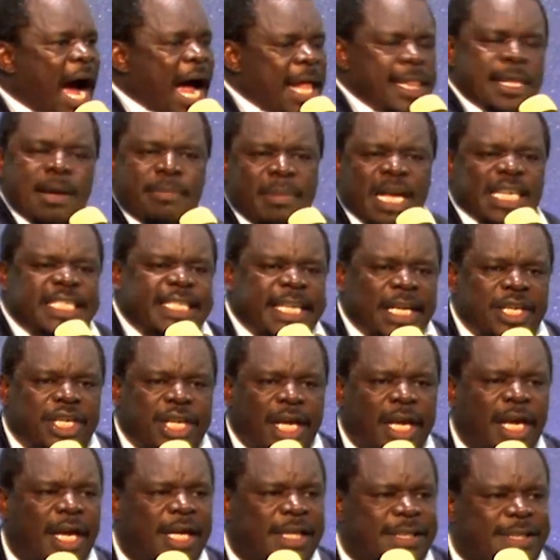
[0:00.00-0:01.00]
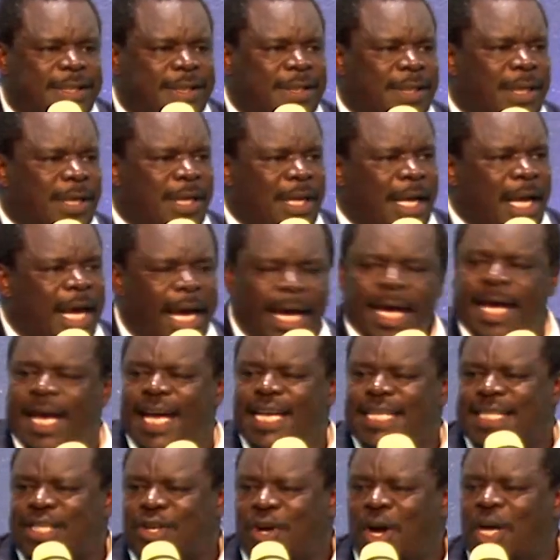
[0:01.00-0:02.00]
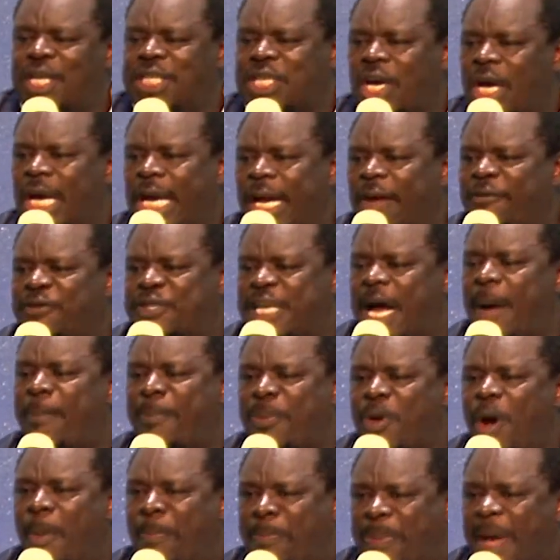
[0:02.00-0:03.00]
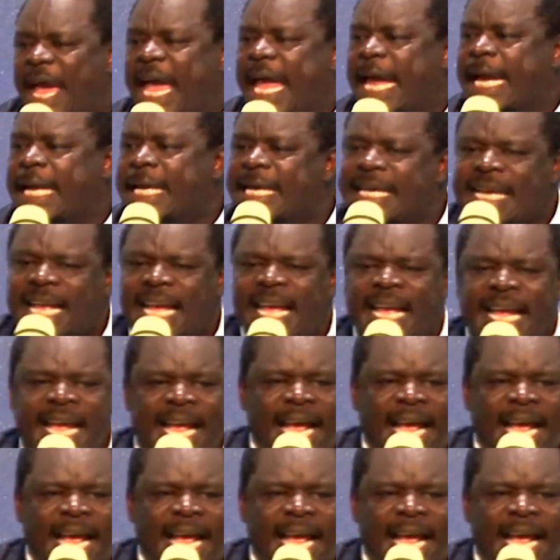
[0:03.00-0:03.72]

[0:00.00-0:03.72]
And the message is He is going to lift up your pain,